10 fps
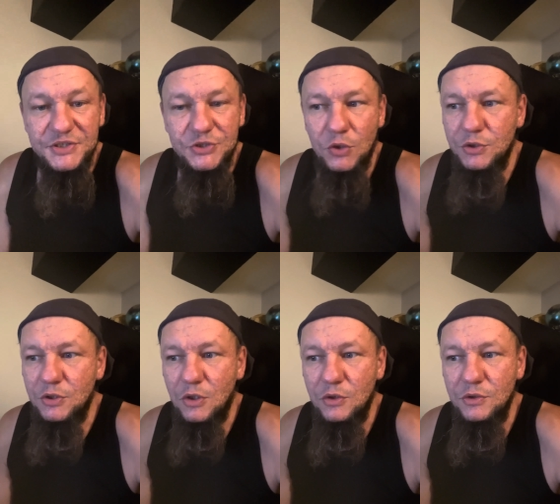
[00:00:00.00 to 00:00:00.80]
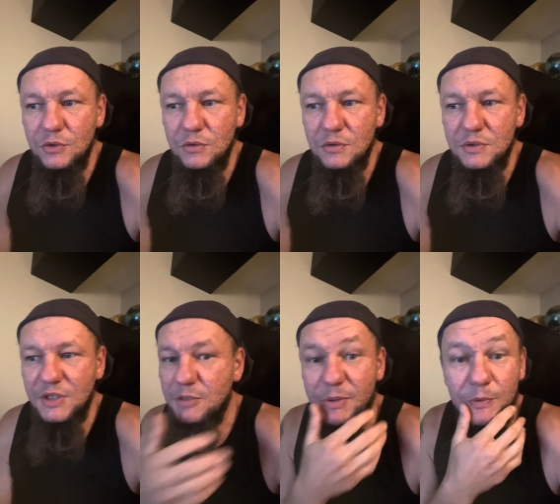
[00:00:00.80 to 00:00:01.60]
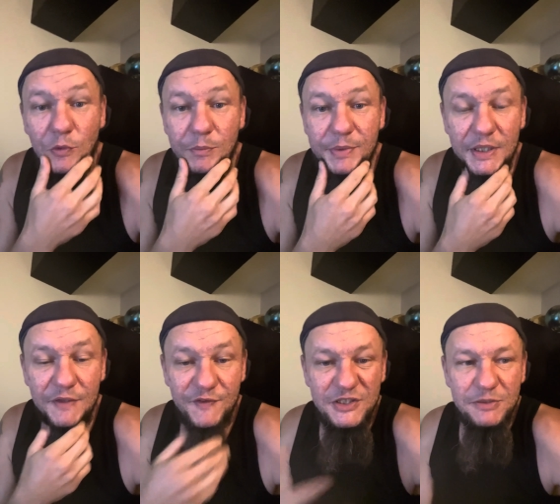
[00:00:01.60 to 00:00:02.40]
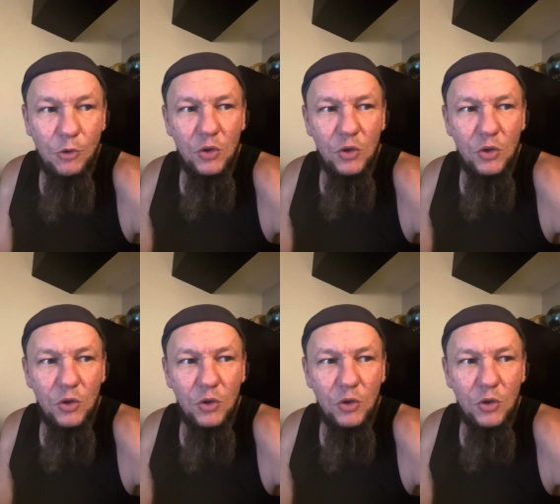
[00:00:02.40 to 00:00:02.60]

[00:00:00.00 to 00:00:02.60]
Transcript: So you know, the other people will be invisible,